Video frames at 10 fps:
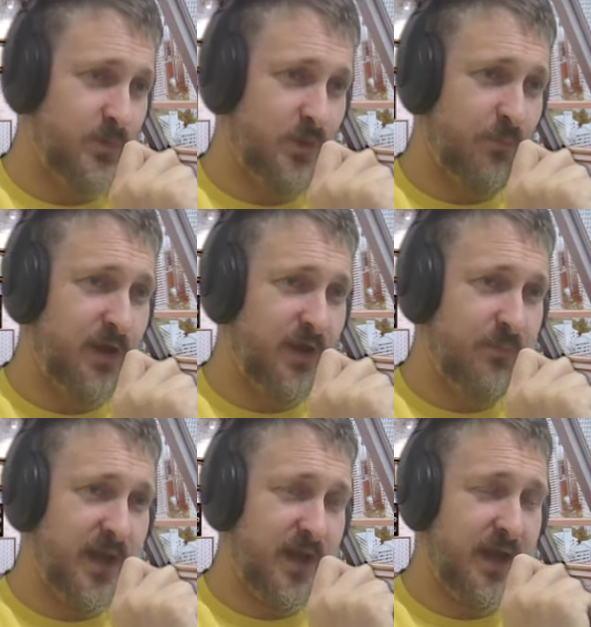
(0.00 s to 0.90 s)
But
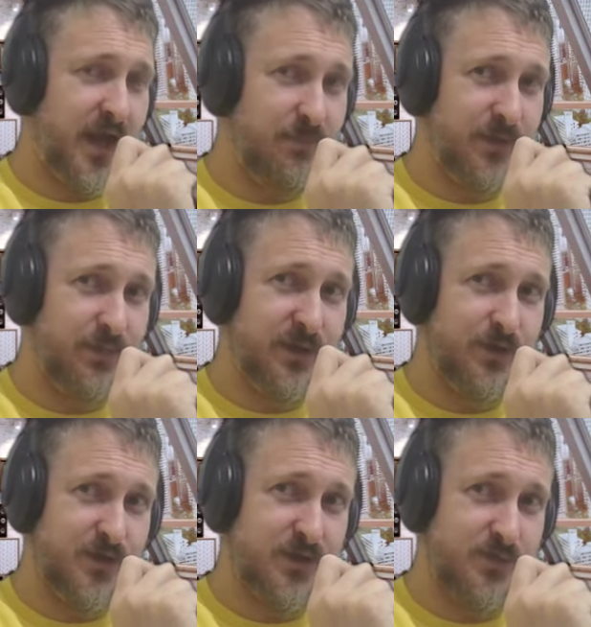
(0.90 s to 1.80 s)
it can be
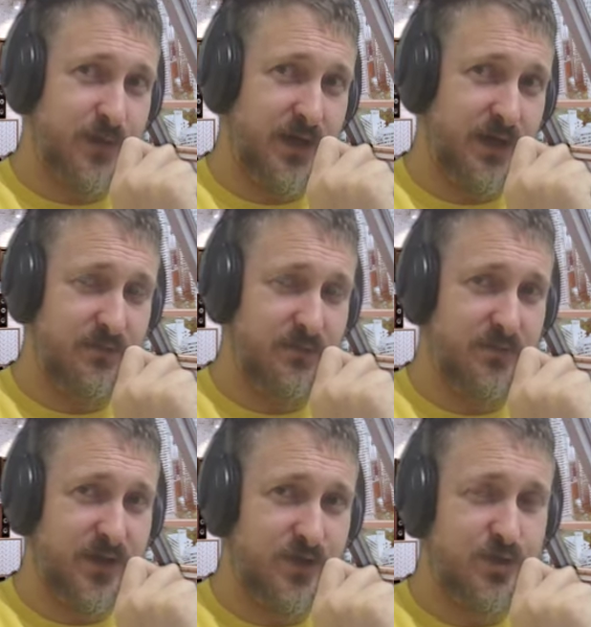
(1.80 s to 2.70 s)
because it's been
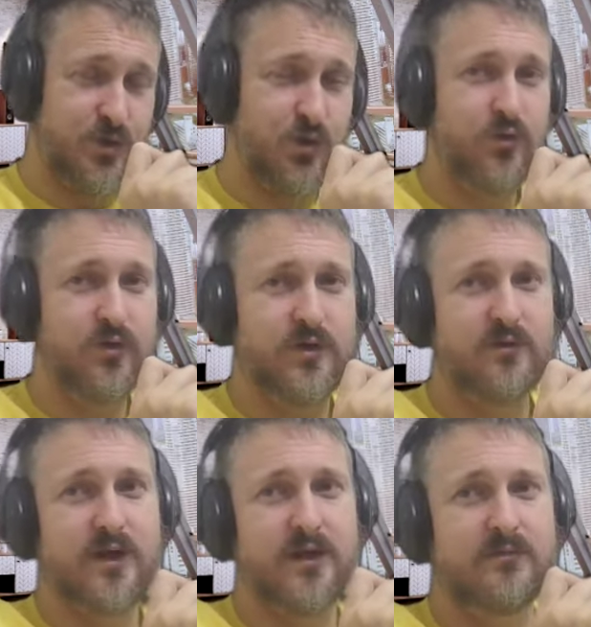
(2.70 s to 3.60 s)
installed
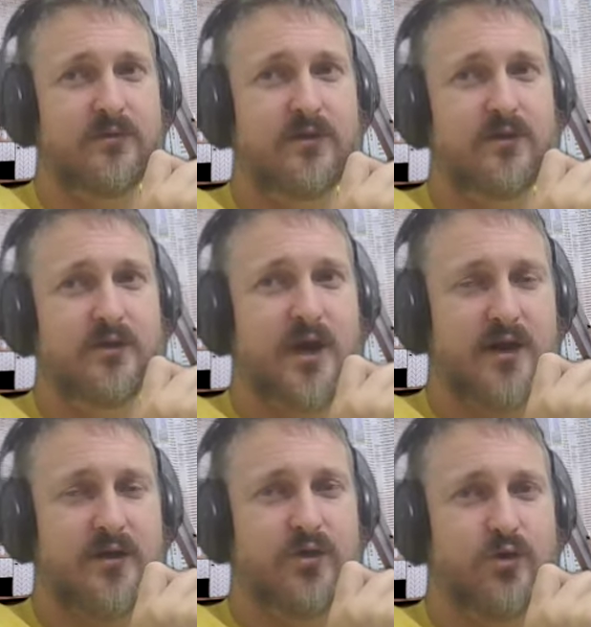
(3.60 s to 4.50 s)
and had good